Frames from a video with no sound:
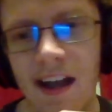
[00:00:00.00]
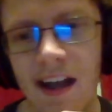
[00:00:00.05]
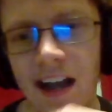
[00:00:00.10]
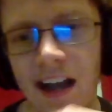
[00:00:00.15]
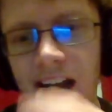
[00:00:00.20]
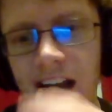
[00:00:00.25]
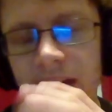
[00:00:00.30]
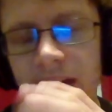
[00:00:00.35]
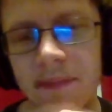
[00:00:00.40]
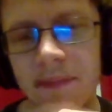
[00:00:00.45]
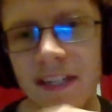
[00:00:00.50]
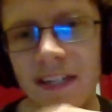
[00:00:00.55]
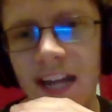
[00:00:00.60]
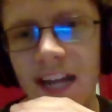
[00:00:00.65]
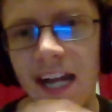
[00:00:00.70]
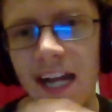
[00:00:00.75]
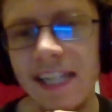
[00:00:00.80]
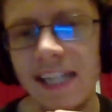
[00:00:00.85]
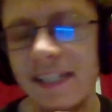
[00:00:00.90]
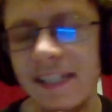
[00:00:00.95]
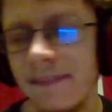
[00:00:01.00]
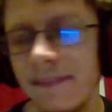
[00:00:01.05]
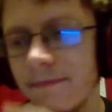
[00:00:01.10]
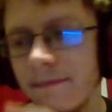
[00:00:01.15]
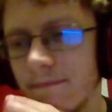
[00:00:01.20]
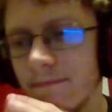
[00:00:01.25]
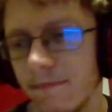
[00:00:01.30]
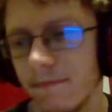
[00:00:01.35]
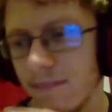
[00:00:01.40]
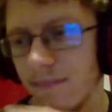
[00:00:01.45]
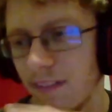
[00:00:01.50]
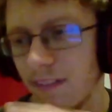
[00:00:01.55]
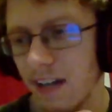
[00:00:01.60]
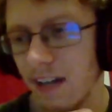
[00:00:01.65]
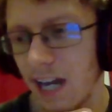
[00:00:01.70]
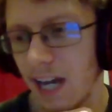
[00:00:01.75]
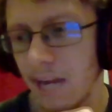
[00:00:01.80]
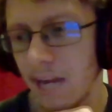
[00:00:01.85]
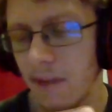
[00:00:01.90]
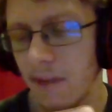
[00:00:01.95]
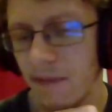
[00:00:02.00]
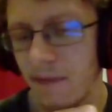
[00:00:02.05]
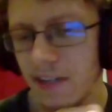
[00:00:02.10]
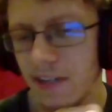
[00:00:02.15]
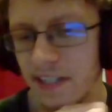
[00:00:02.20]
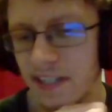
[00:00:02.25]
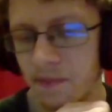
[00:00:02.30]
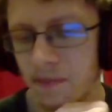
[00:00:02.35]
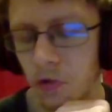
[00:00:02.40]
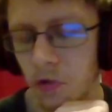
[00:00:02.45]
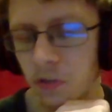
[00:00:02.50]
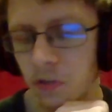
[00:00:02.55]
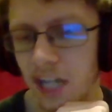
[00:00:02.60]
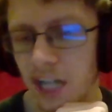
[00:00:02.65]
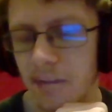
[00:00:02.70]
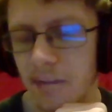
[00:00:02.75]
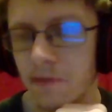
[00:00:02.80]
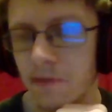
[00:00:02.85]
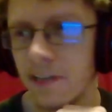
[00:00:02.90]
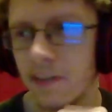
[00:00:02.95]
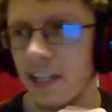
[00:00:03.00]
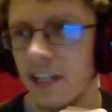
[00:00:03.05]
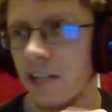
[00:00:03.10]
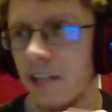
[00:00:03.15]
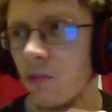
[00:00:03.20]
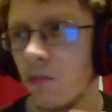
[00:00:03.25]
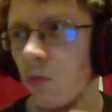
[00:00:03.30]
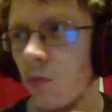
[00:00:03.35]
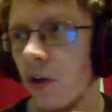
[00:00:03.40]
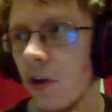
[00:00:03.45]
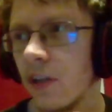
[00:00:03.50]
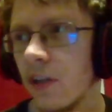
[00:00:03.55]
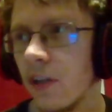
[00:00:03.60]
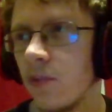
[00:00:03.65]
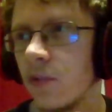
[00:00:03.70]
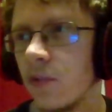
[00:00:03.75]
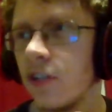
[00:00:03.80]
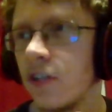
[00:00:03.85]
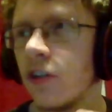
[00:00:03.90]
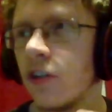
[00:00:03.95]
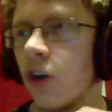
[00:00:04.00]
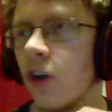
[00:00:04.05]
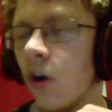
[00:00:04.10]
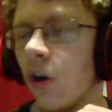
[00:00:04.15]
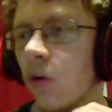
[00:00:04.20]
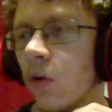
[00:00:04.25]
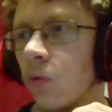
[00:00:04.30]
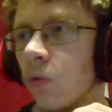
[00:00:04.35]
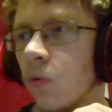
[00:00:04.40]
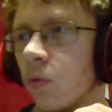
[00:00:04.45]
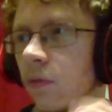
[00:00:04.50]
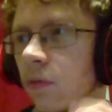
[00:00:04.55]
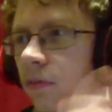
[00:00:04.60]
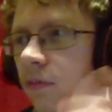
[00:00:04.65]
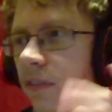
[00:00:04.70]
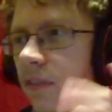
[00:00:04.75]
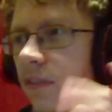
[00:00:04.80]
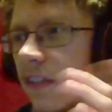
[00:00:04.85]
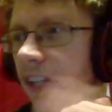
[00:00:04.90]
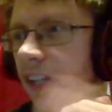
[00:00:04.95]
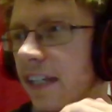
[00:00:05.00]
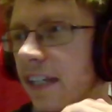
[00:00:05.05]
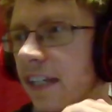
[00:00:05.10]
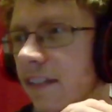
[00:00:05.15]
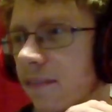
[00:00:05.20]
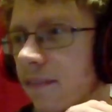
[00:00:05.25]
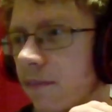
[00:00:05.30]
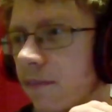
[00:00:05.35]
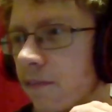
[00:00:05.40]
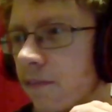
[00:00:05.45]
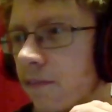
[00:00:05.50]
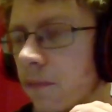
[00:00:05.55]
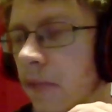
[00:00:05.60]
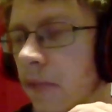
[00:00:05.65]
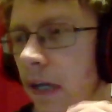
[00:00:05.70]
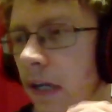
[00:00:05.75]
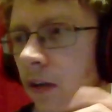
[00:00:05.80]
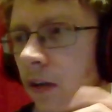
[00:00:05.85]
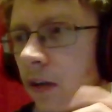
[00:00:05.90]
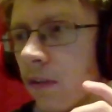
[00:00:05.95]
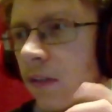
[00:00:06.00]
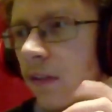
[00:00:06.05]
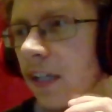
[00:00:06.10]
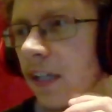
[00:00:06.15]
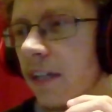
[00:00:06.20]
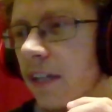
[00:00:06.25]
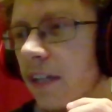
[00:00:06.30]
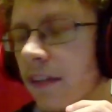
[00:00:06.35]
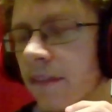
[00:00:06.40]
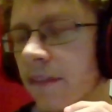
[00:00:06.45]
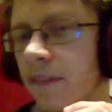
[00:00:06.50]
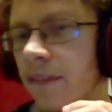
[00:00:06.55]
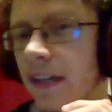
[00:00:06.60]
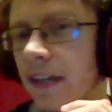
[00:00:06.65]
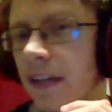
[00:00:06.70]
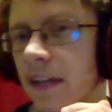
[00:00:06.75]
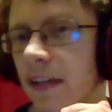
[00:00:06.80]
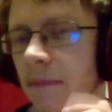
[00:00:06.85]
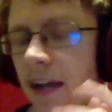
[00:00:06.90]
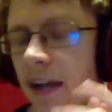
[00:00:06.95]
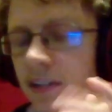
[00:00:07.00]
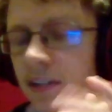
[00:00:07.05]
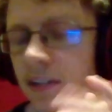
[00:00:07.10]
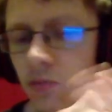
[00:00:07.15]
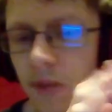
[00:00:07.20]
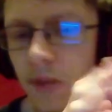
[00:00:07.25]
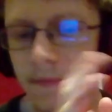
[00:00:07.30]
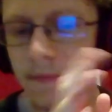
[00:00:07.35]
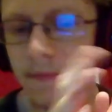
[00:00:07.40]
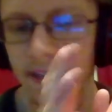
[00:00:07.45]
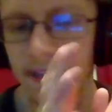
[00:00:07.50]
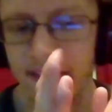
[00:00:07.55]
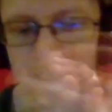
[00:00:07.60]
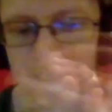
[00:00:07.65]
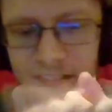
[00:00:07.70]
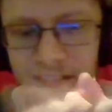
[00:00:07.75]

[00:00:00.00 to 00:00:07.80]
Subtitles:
I mean, I'm having a difficult time of thinking where he would go, like, from there, like, if they get back to Remnant.